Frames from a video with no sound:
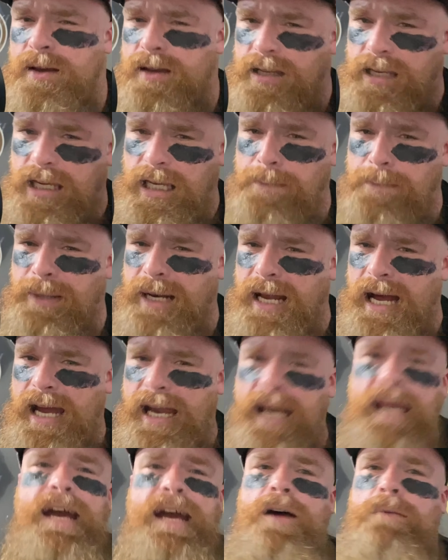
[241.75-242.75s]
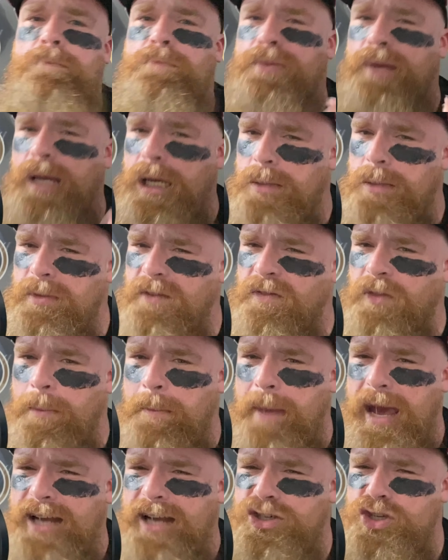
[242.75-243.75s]
Keep an eye out. Play him if the
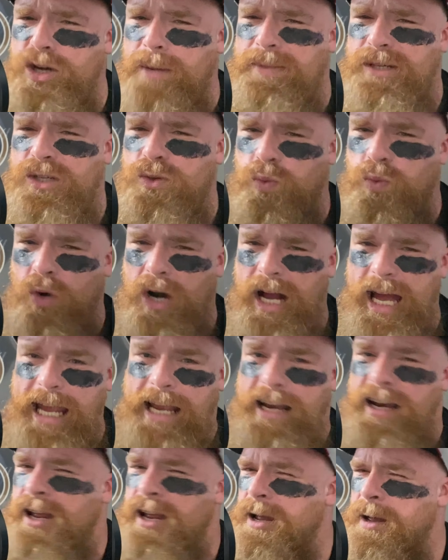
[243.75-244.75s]
matchup is right.